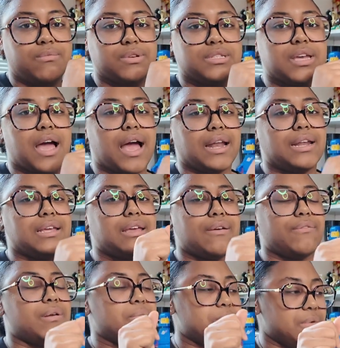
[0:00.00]
was kind of
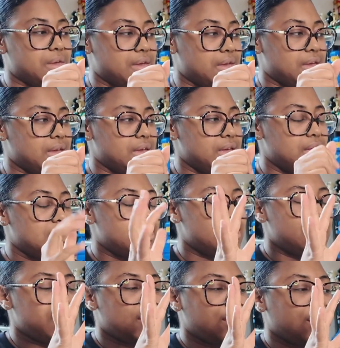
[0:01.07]
giving me
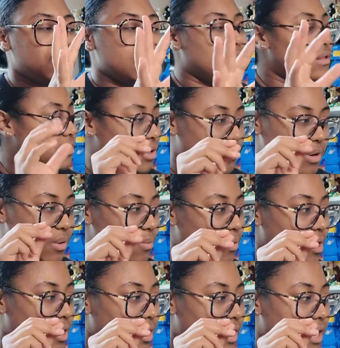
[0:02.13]
a little bit of
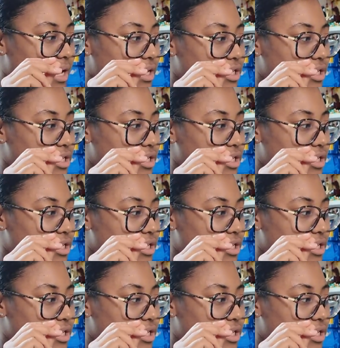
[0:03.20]
work.